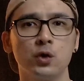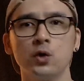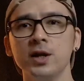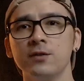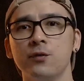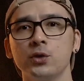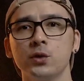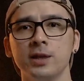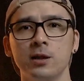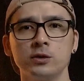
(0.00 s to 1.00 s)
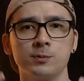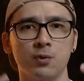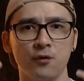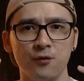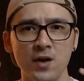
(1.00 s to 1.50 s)
to create a photo that looks
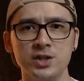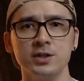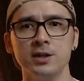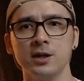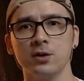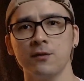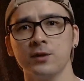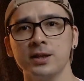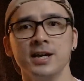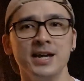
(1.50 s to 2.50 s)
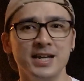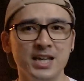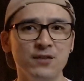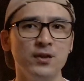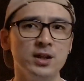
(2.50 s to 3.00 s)
professionally crafted
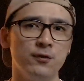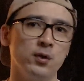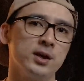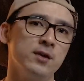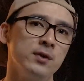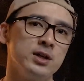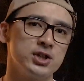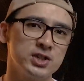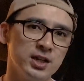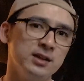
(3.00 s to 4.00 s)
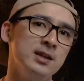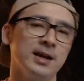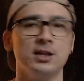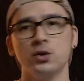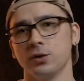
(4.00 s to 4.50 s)
even if you're given a shitty
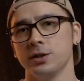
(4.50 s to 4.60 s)
lighting